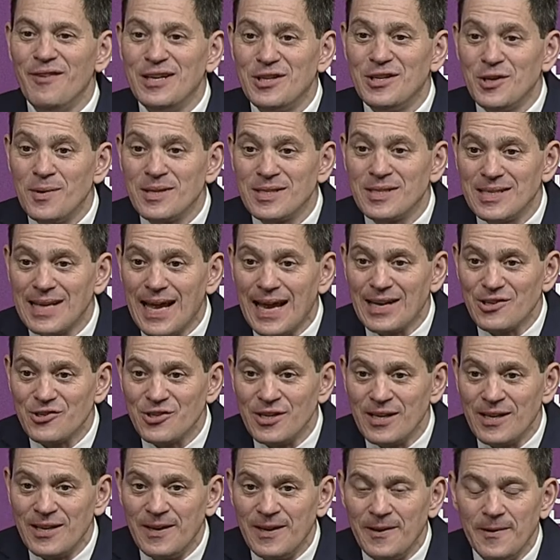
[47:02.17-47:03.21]
the veto isn't
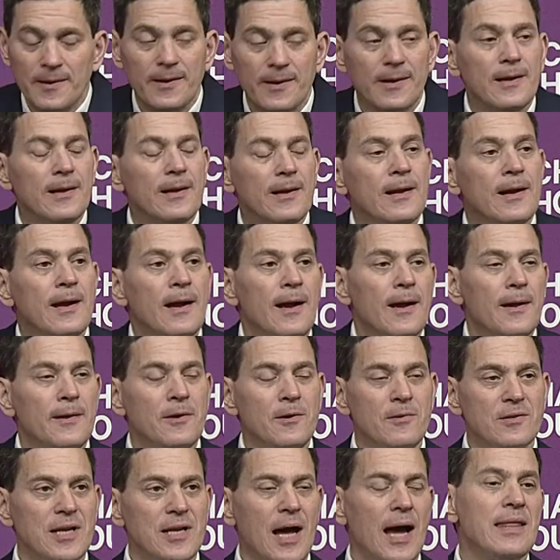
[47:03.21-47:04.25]
actually uh,
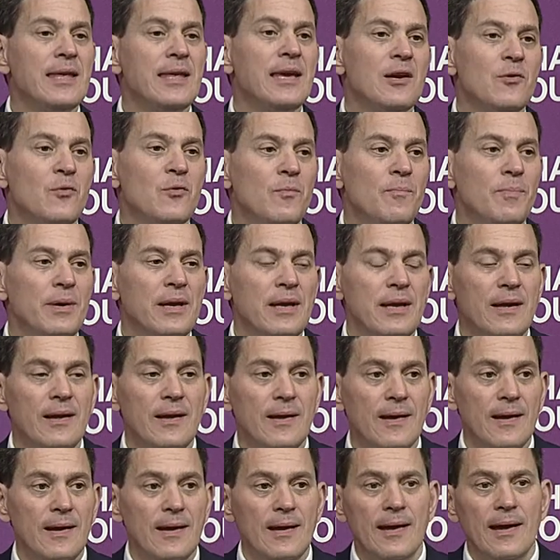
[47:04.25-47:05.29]
used. I think it would
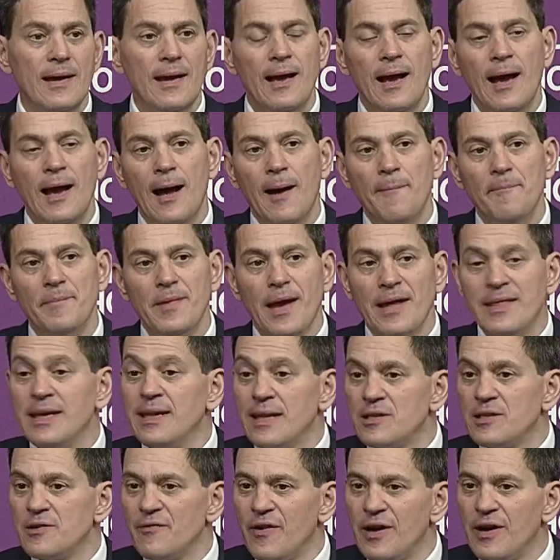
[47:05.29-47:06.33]
be, um, I
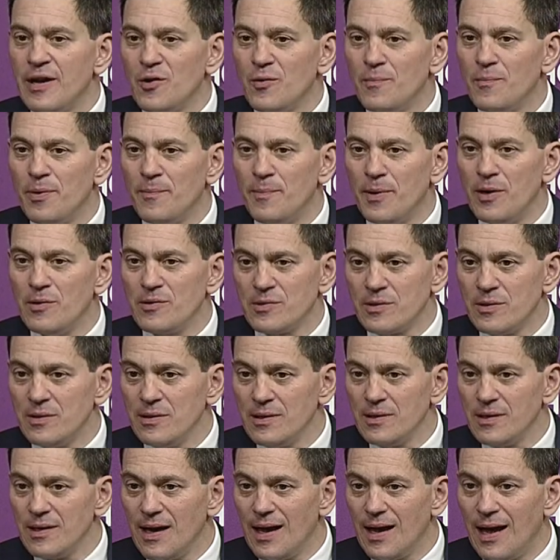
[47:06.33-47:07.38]
think that's a very good
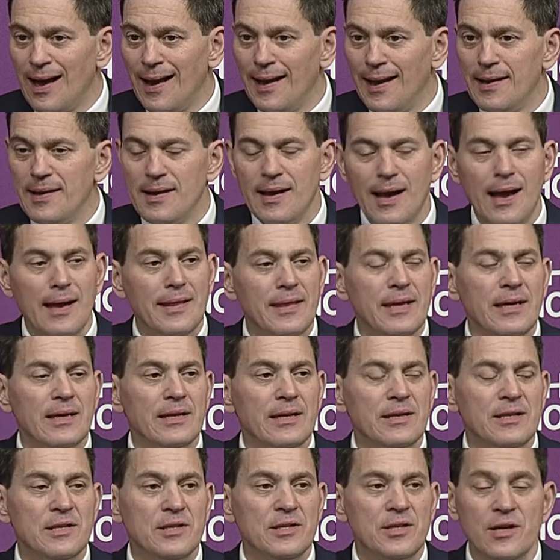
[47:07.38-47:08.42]
proposal, and I
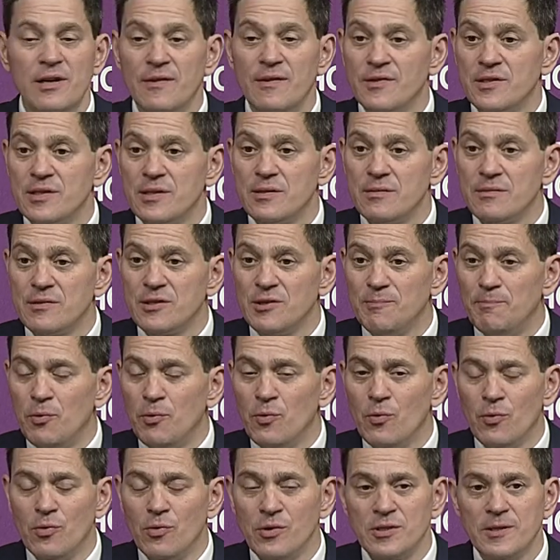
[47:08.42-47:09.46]
think it deserves
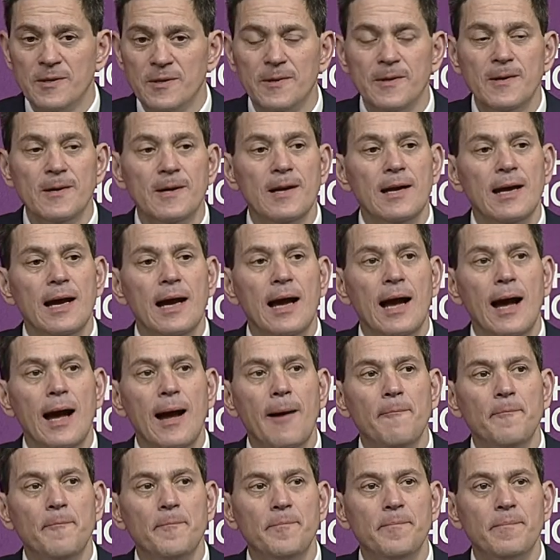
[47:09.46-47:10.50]
support.
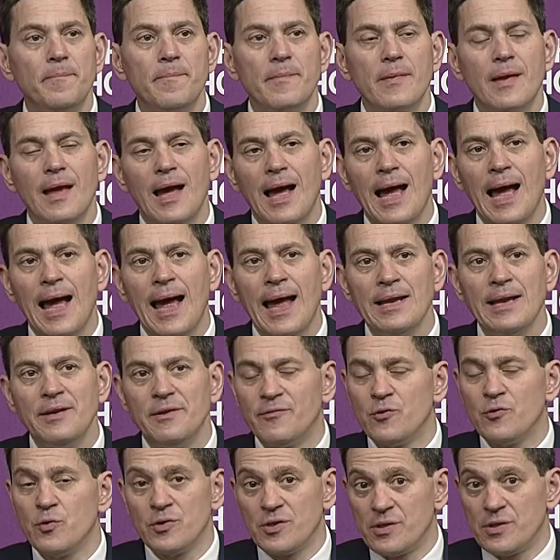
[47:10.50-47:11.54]
Um,
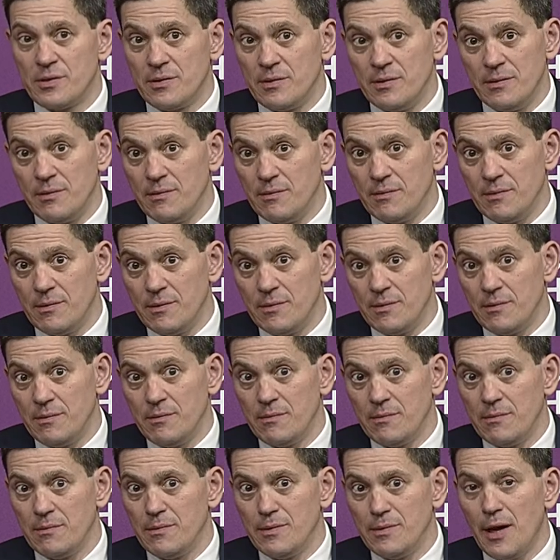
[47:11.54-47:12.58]
and of course,
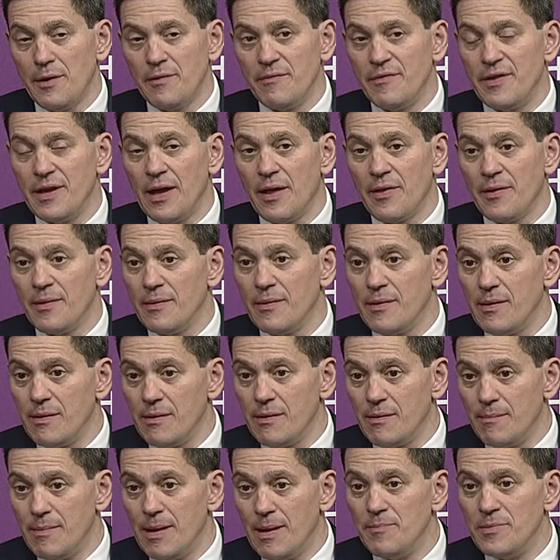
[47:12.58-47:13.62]
none of the other
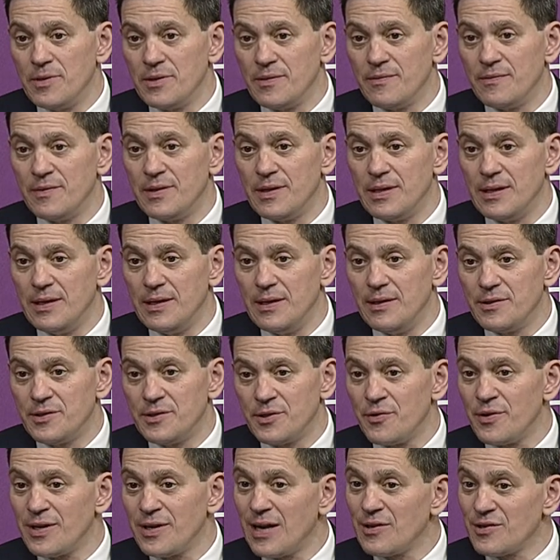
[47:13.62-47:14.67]
members of the
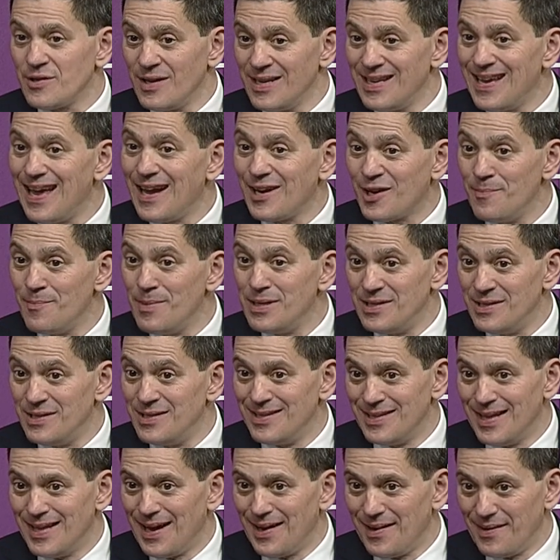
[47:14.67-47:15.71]
Security Council are yet
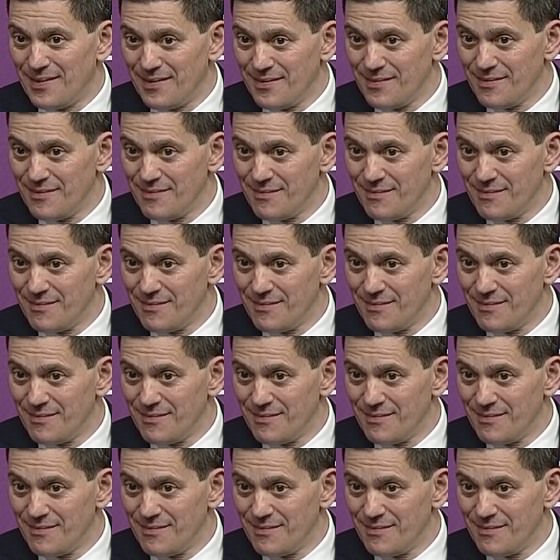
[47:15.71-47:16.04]
committed to that